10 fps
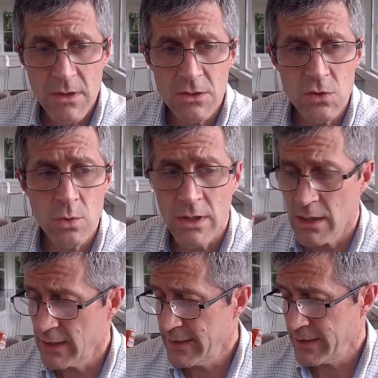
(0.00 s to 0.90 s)
So
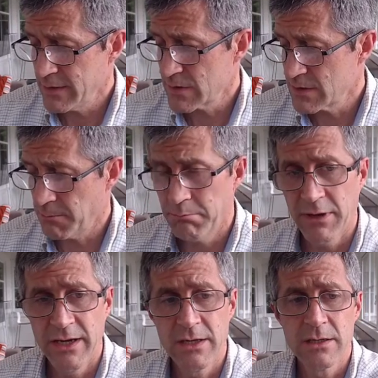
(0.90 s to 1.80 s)
again, this is a
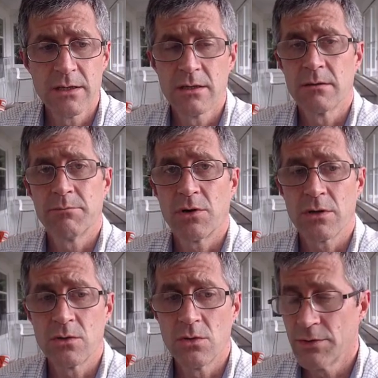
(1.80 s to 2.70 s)
beta
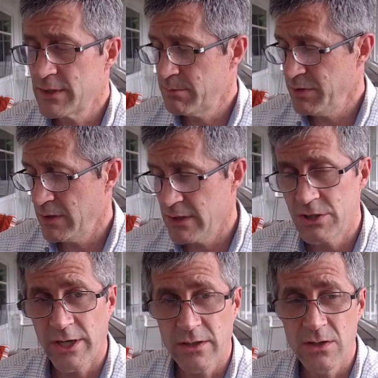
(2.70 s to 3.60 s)
particle that's being
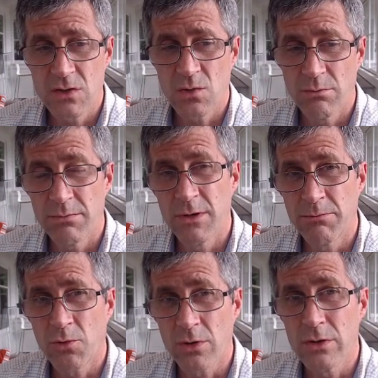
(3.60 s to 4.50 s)
ejected. So
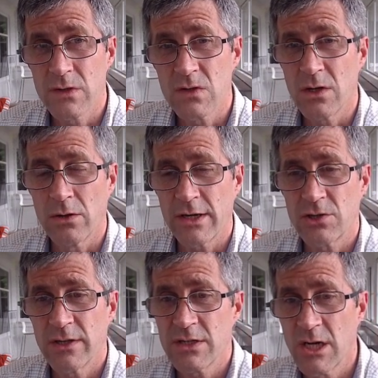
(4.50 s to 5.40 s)
importantly, this is an
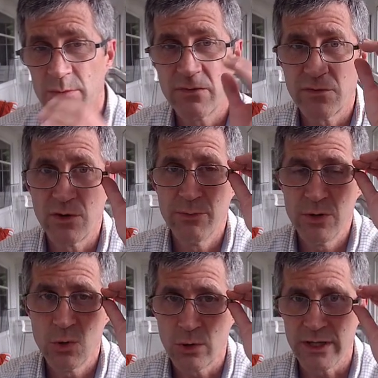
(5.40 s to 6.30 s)
electron that's coming from the
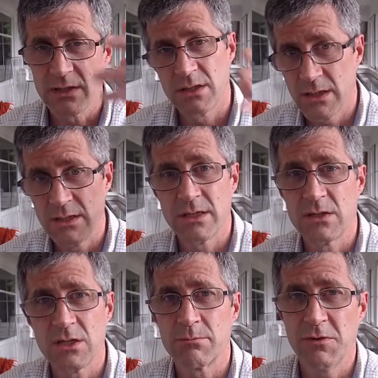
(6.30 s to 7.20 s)
nucleus. It didn't
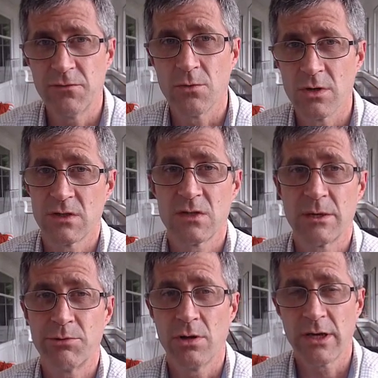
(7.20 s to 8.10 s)
exist before as a
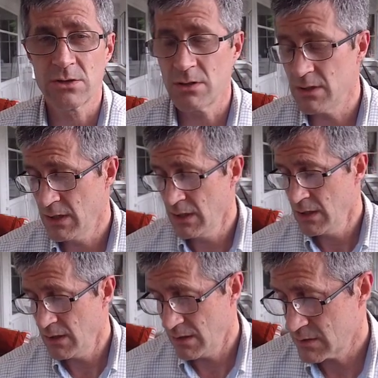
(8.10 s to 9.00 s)
separate electron,
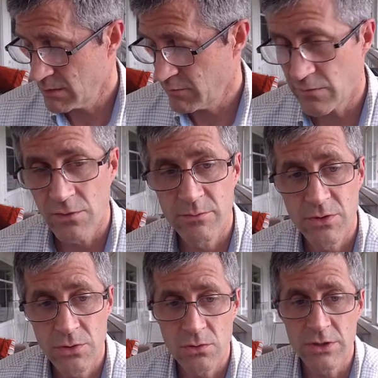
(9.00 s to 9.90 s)
and it's coming from the
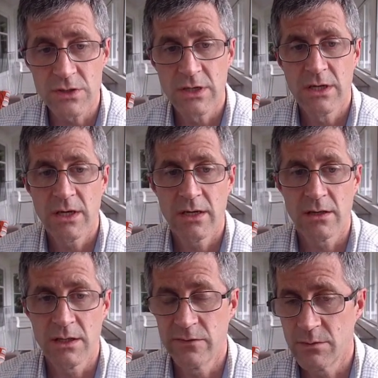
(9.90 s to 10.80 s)
nucleus, and
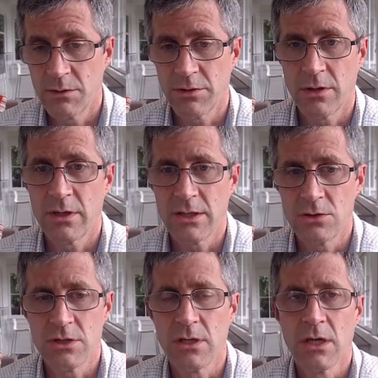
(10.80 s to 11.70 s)
it leaves me with the
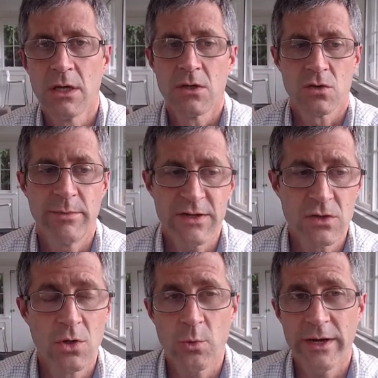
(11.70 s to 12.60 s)
nitrogen. So I'm going to ask
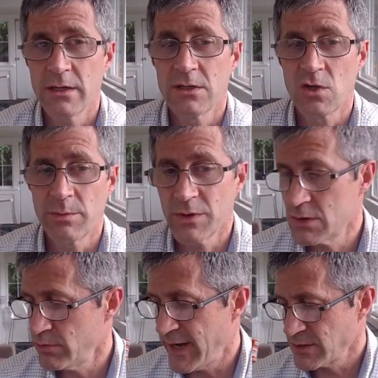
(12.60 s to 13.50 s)
you to write and interpret
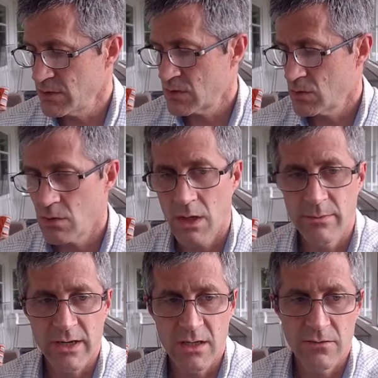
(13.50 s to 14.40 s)
these reactions. So I
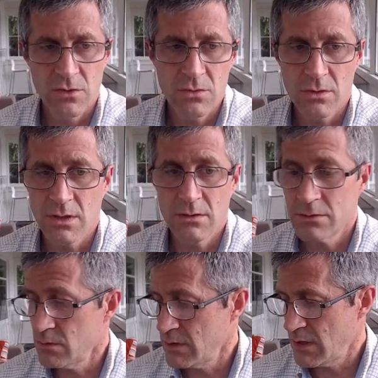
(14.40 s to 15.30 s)
might give you, I don't
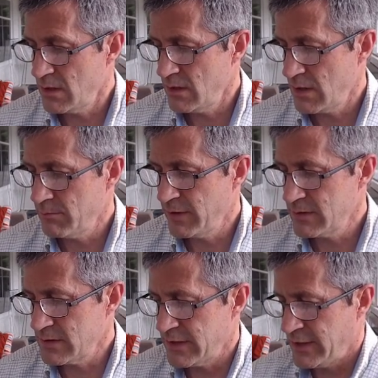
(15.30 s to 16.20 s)
know, I
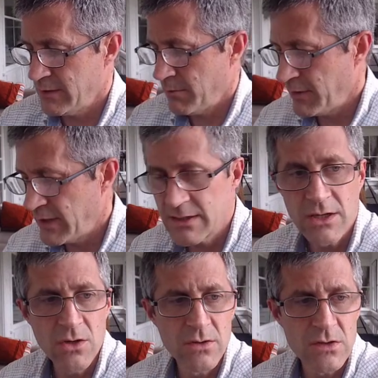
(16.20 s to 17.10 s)
might not
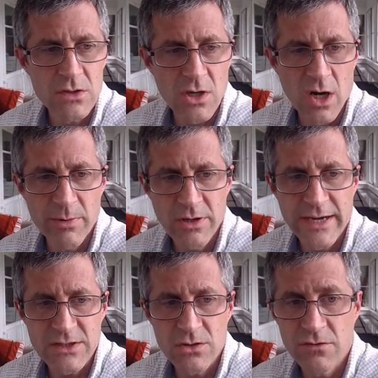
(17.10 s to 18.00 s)
tell you this is carbon and
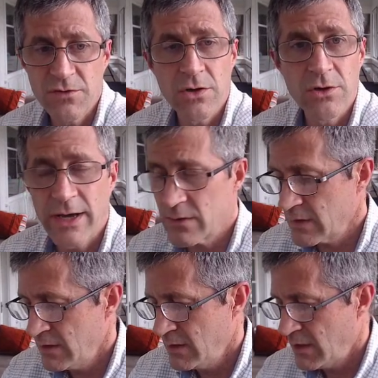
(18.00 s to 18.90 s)
ask you to figure it out.
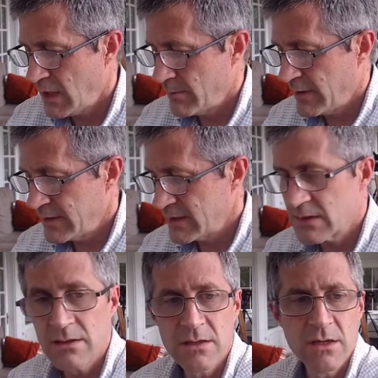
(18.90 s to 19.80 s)
I might
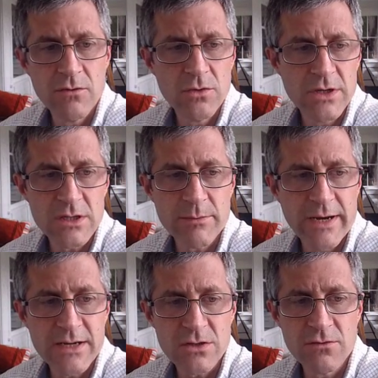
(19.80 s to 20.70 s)
not give you this. I might
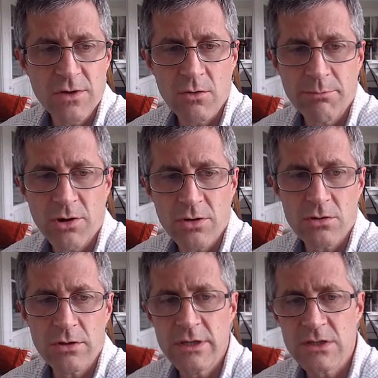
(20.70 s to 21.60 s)
ask you to figure out what
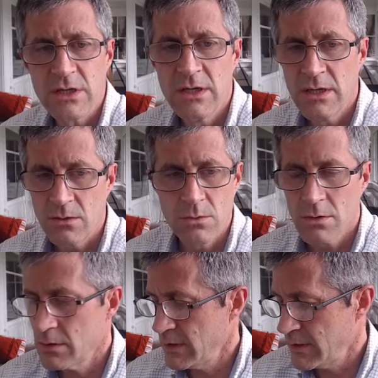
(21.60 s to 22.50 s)
particle it is,
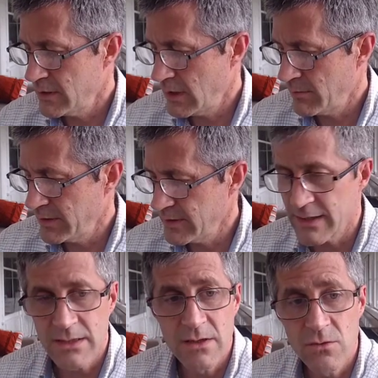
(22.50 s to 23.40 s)
or I might
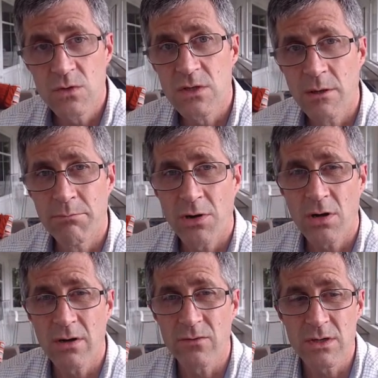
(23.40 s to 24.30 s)
not give you some
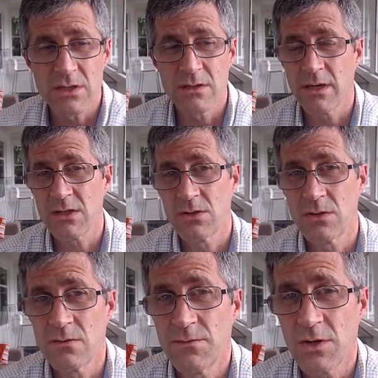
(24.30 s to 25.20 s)
part of this and ask you
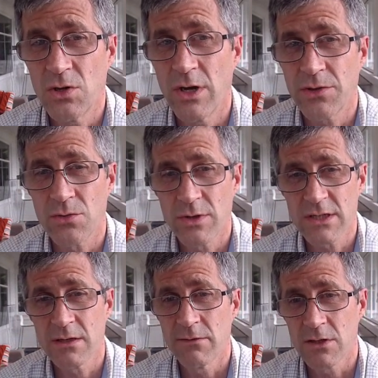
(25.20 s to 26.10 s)
to figure out the
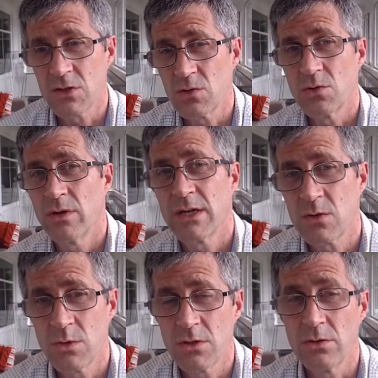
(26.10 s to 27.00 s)
rest of it. So that's
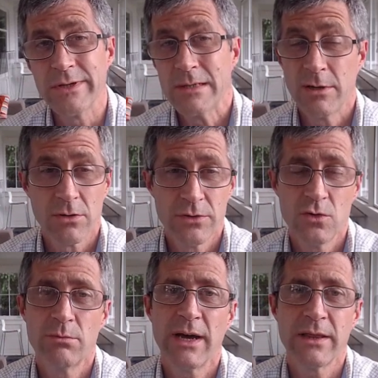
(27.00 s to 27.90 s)
what you'll need to be able to
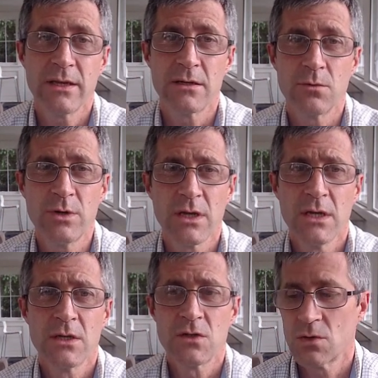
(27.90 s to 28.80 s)
do by the end of the week.
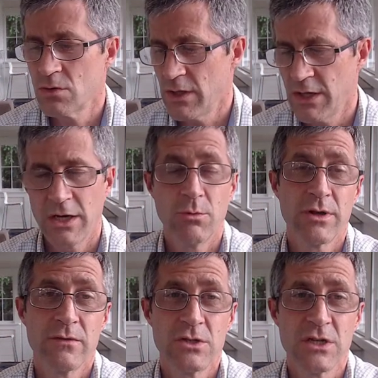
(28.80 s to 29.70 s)
So we'll
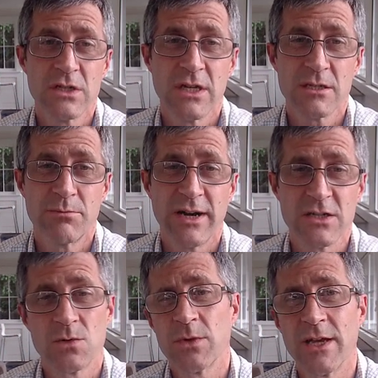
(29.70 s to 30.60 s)
give you a chance to get some
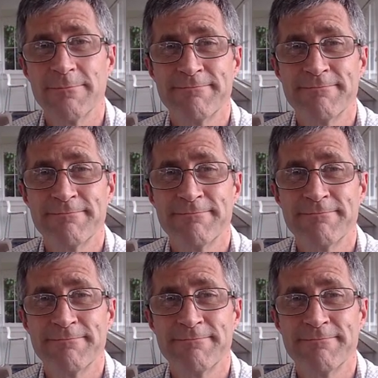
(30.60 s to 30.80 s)
practice with that.